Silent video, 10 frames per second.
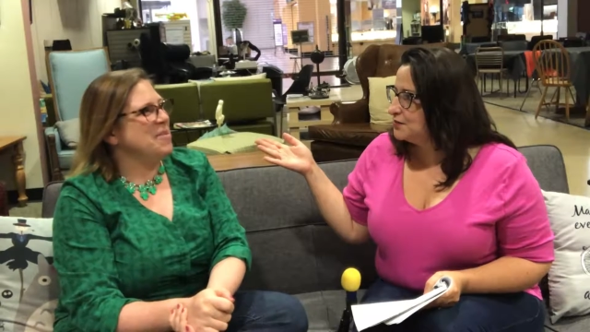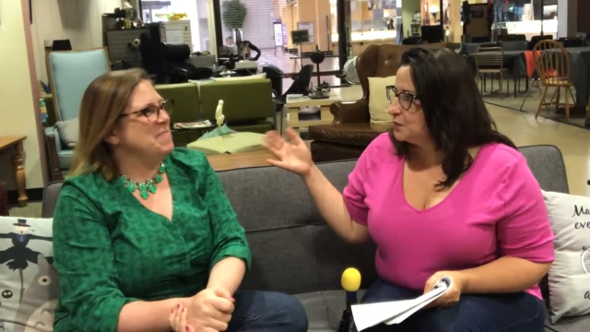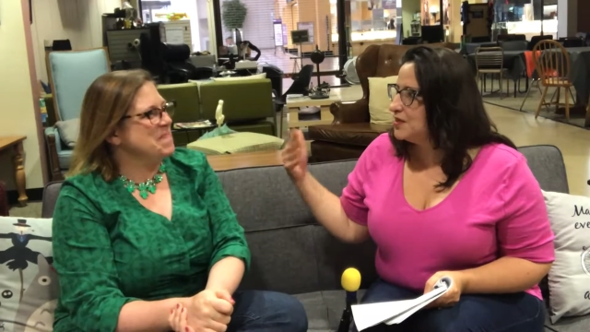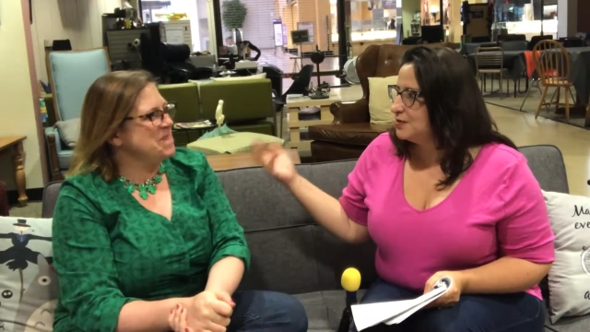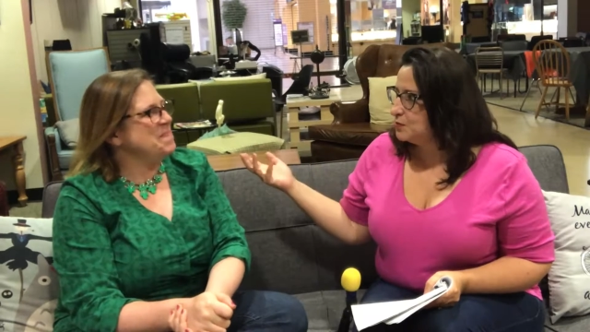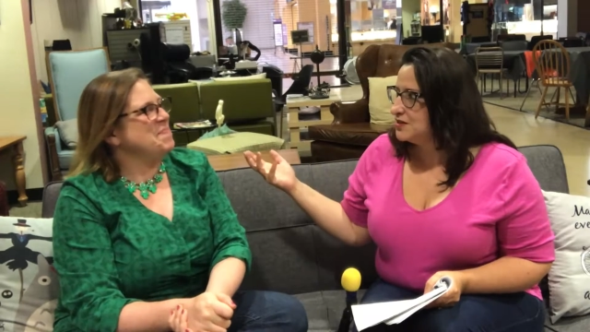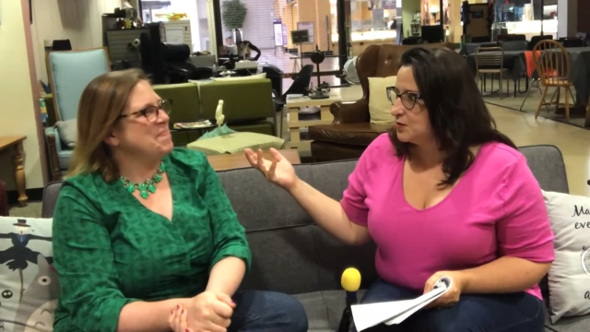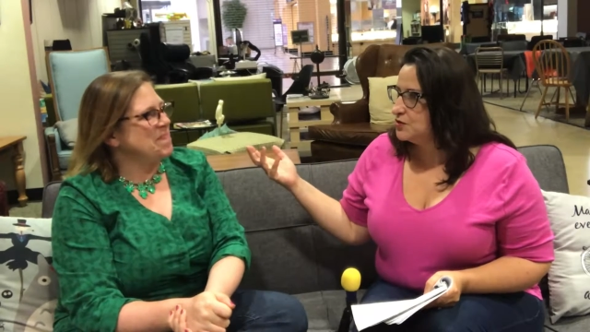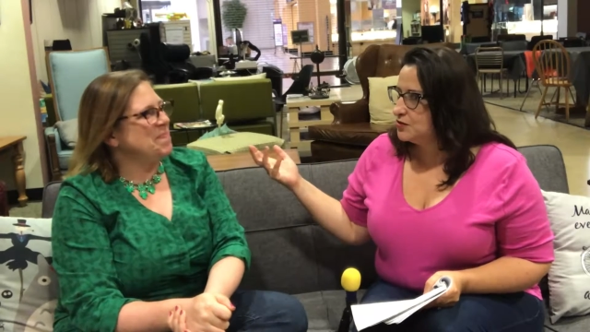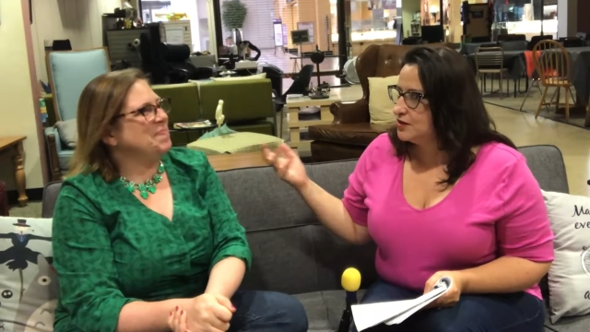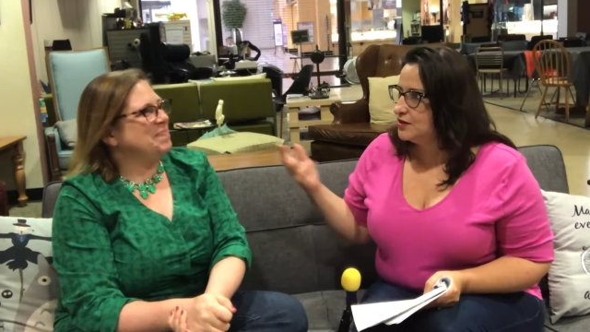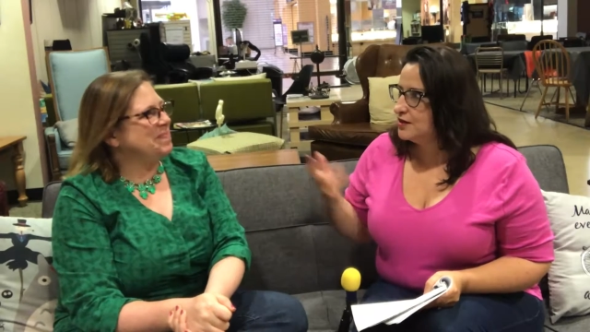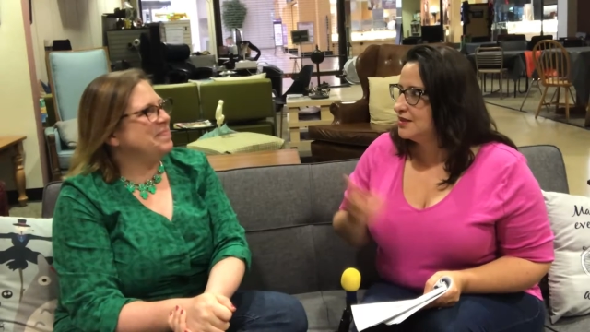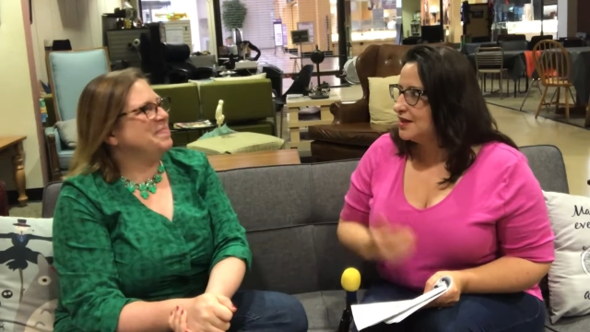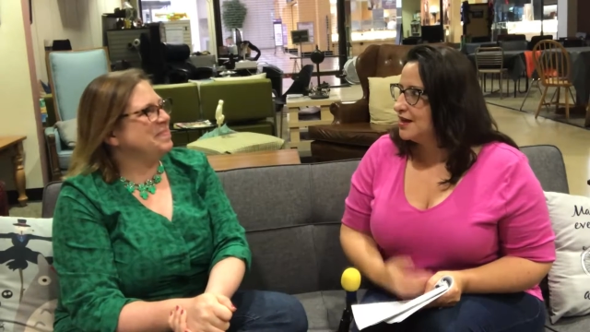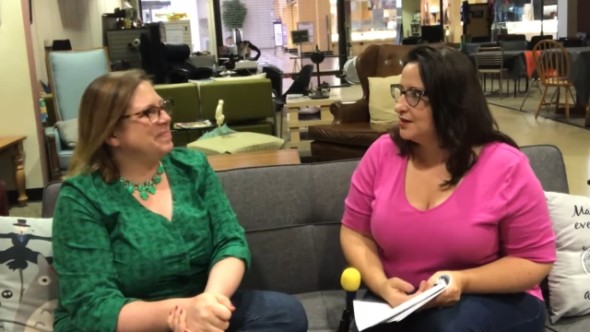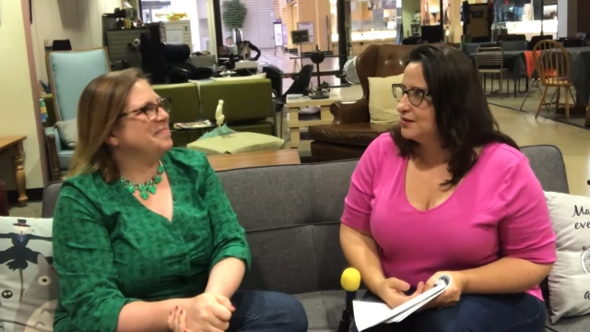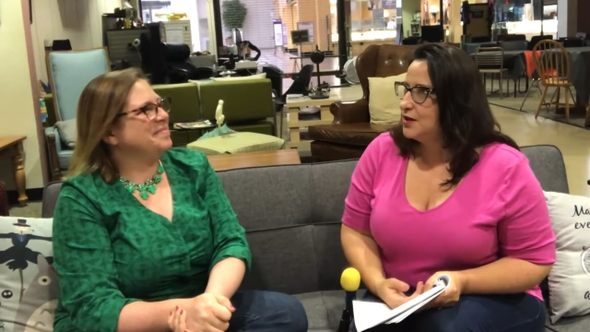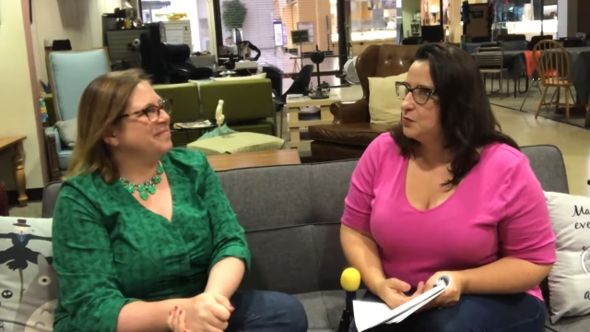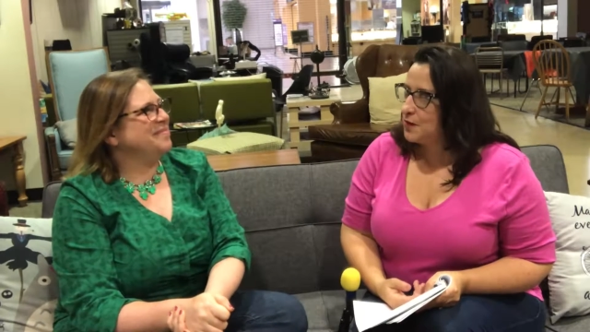Speaker 1: of when when someone's really good at that, you're
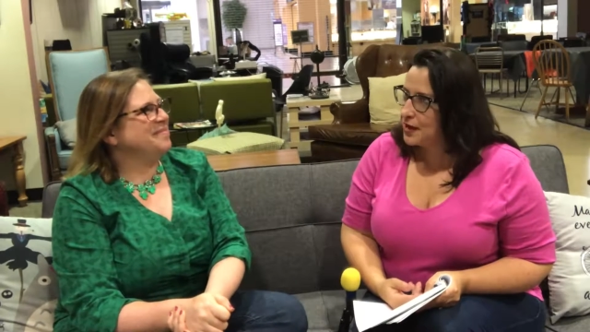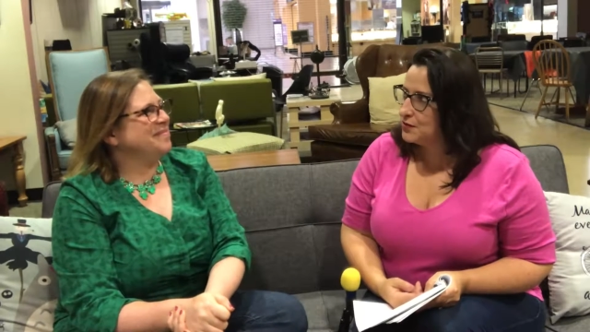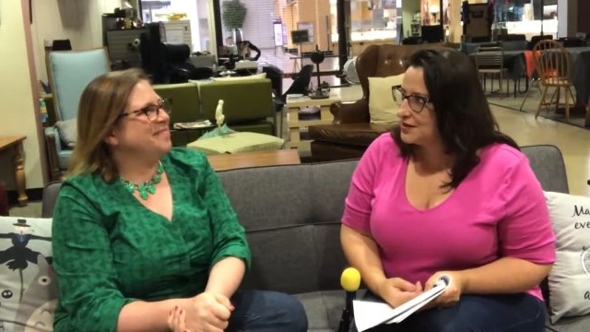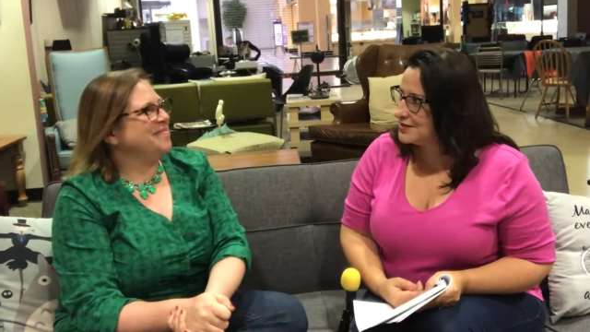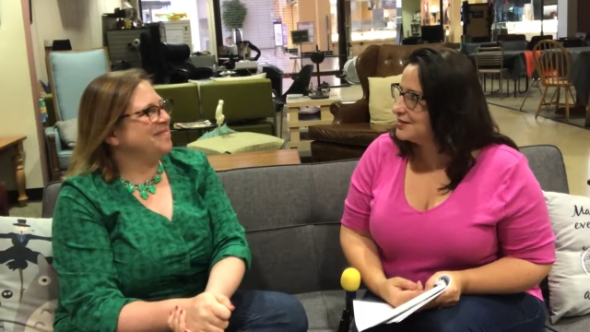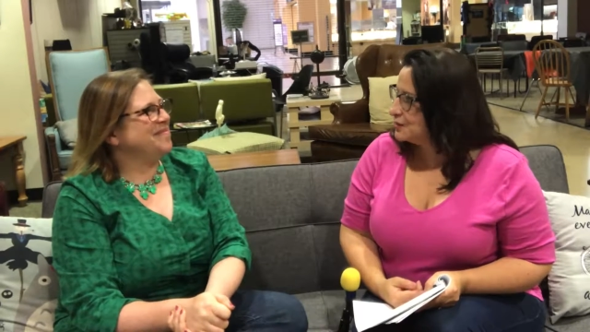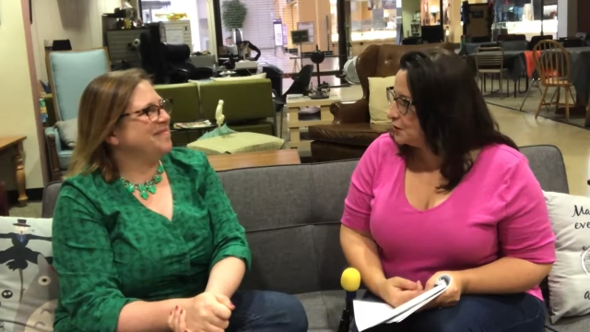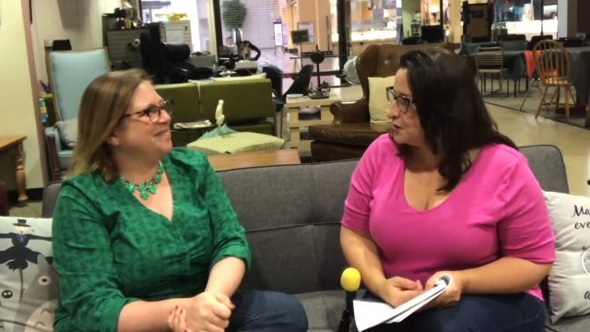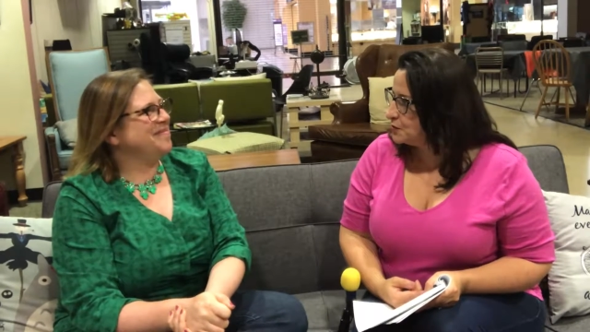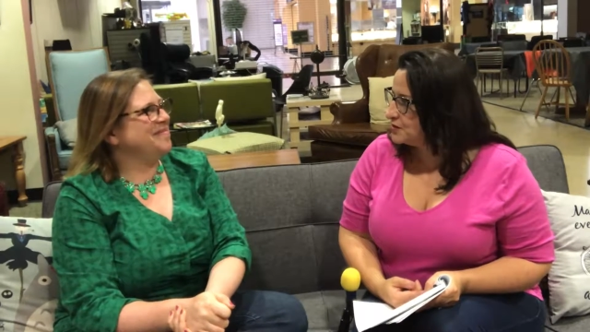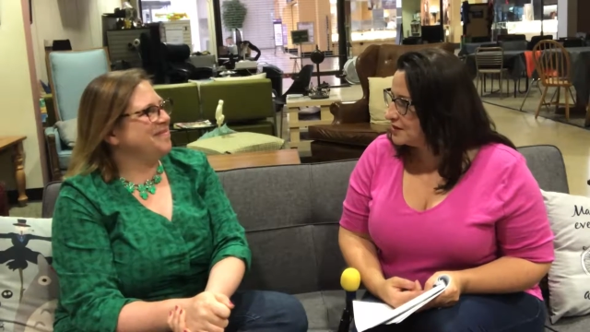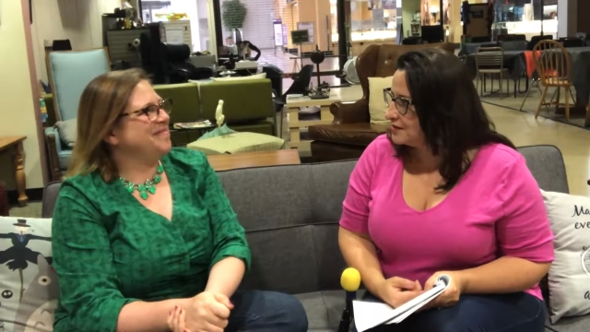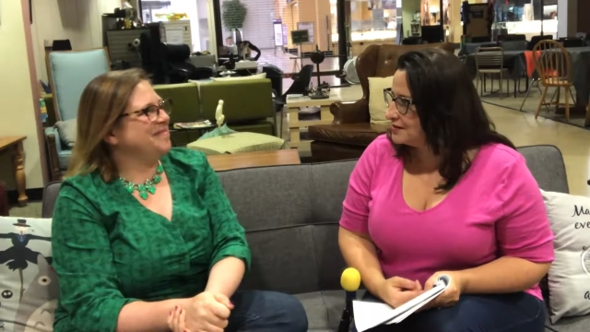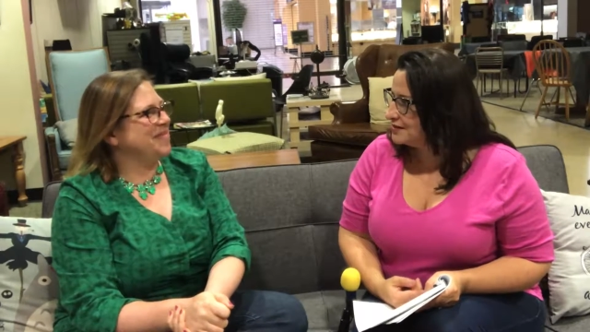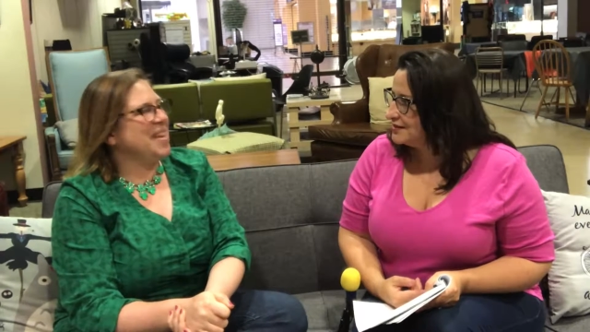like, wow, that's an incredible skill.